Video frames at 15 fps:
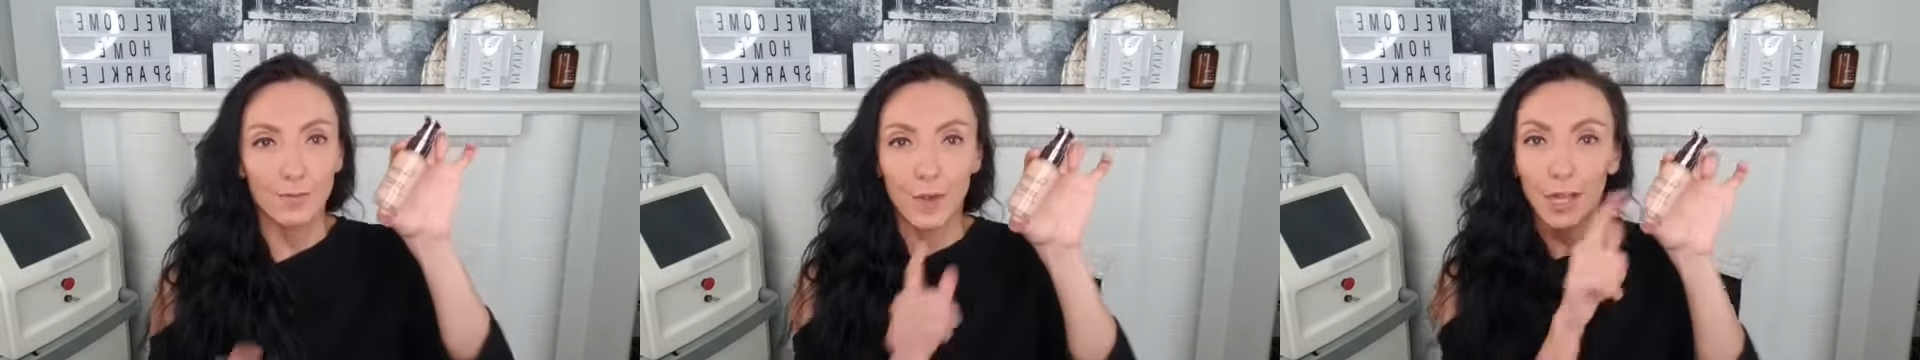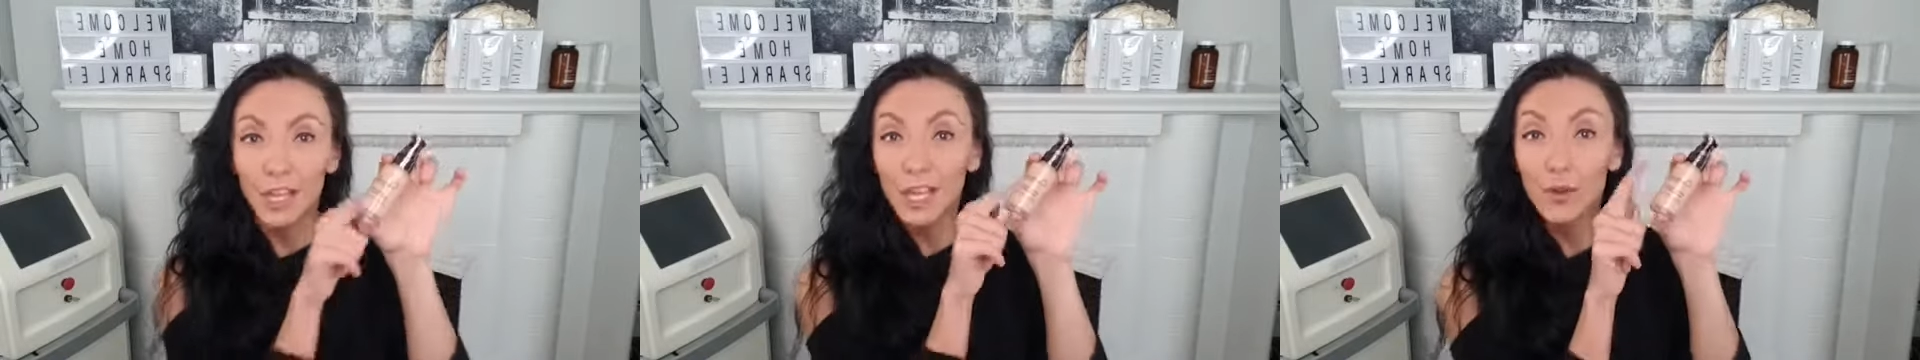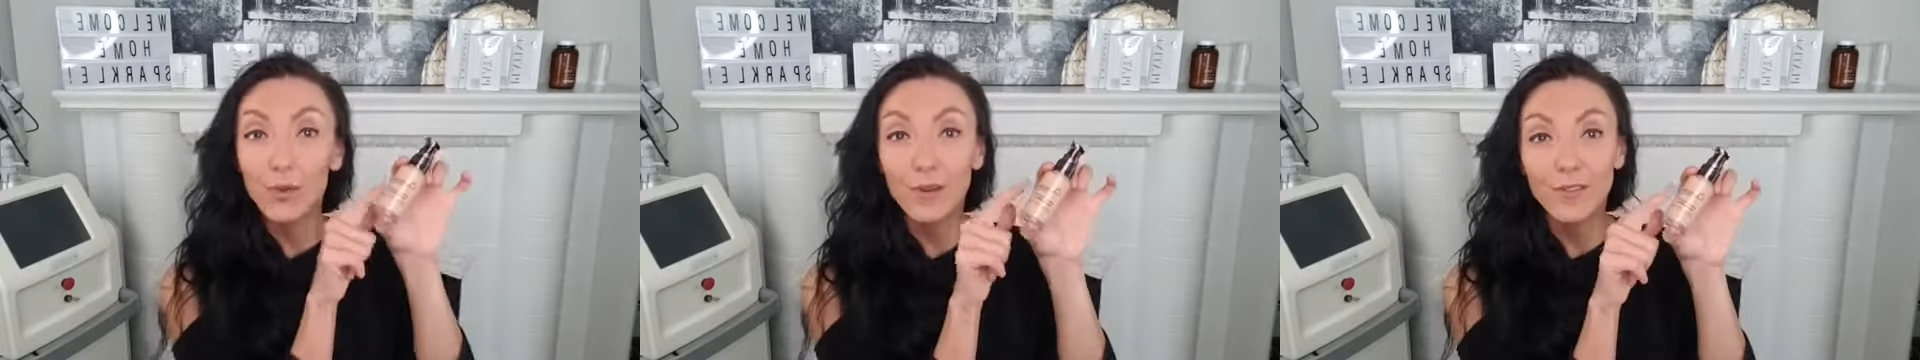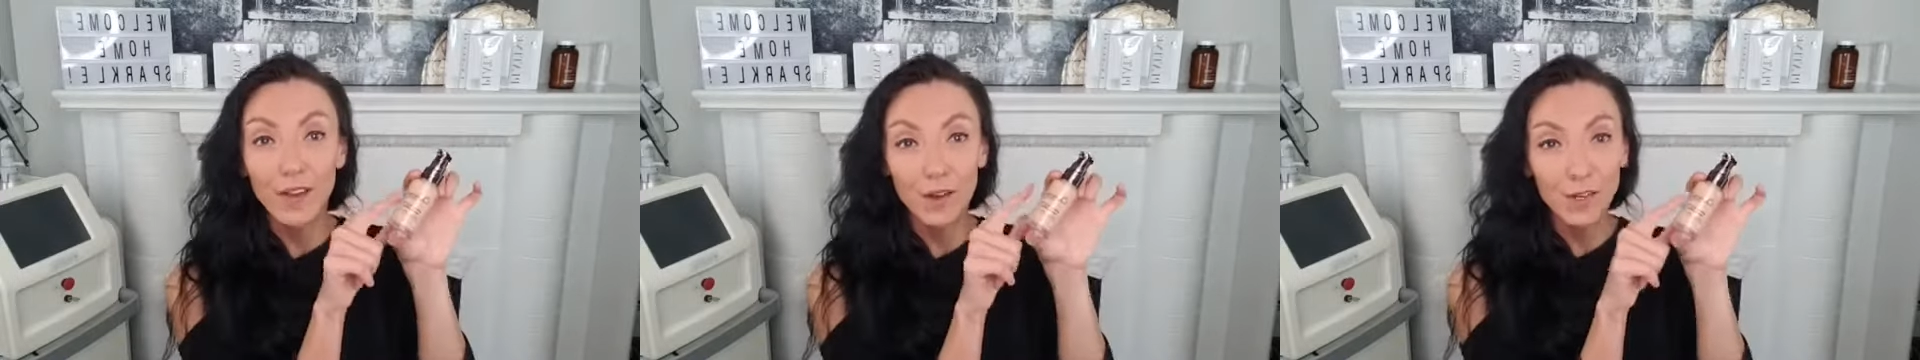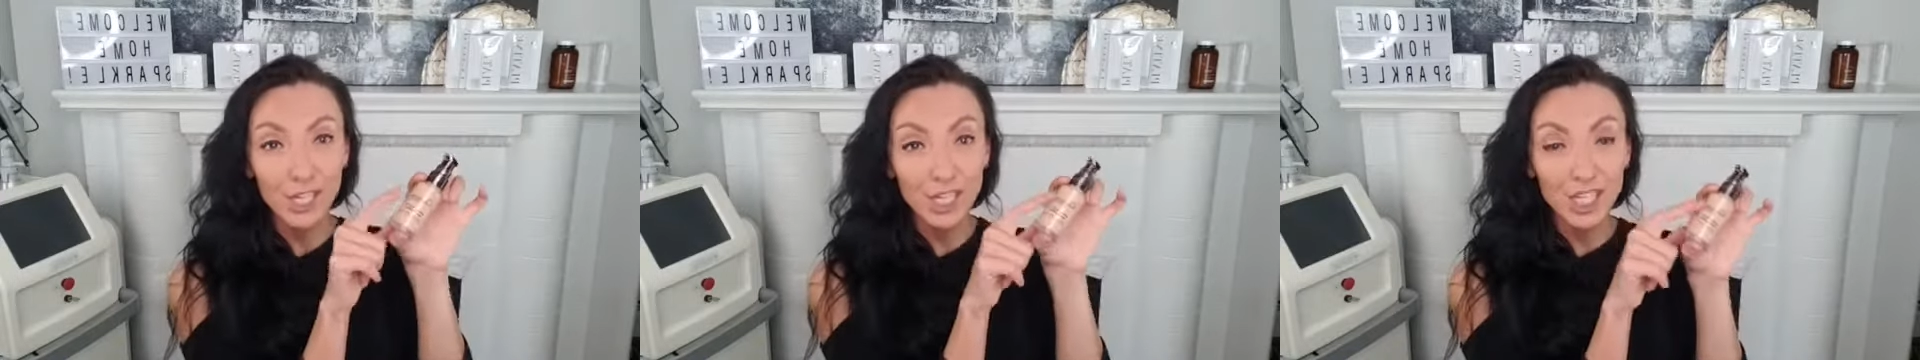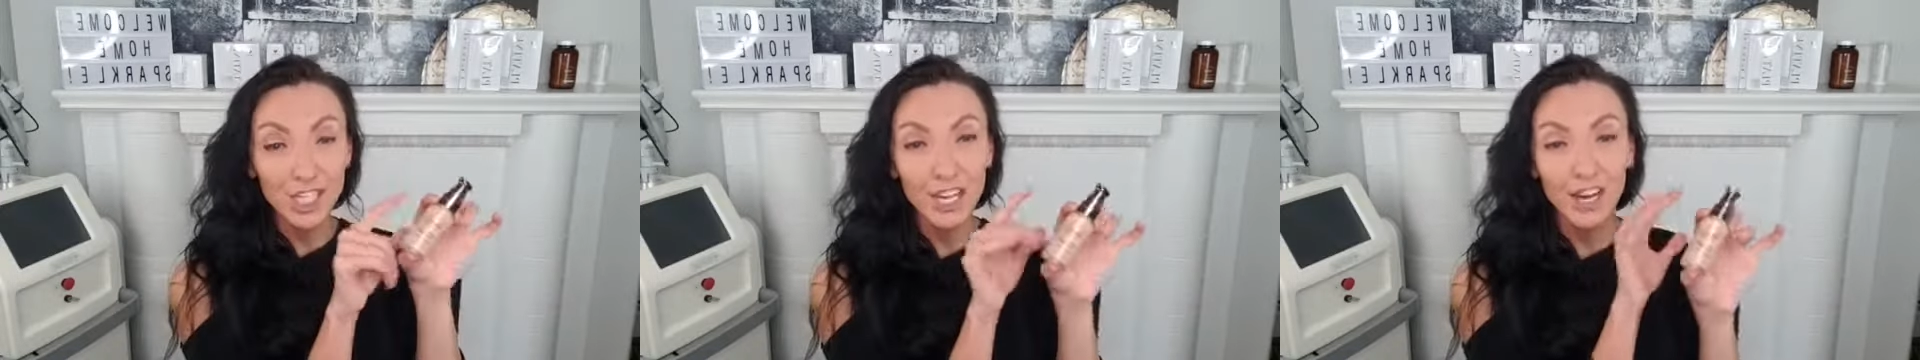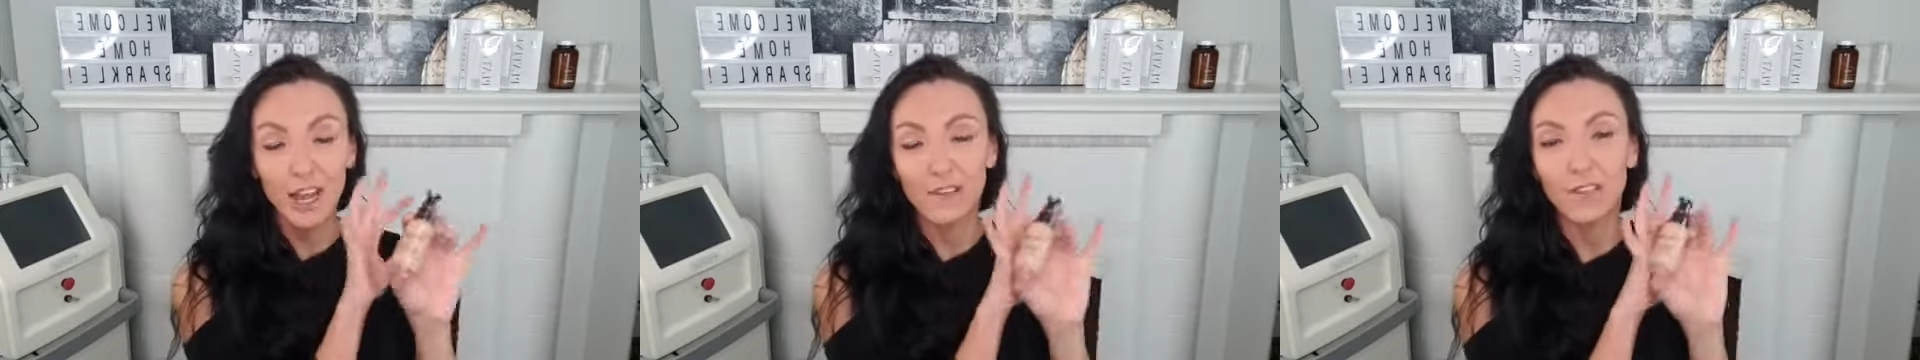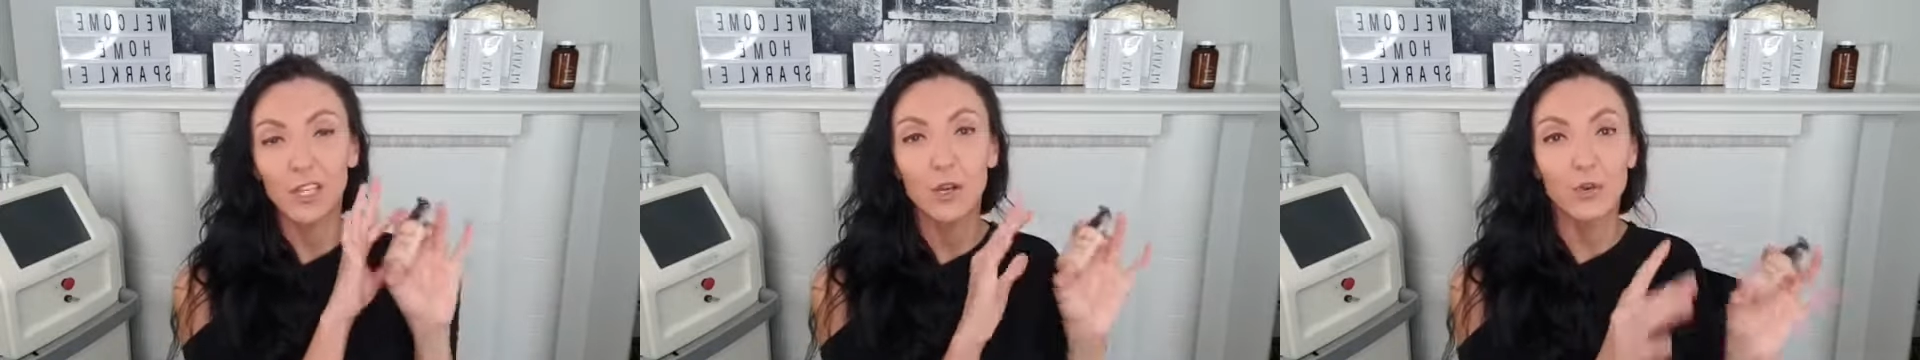liquid foundation that have like a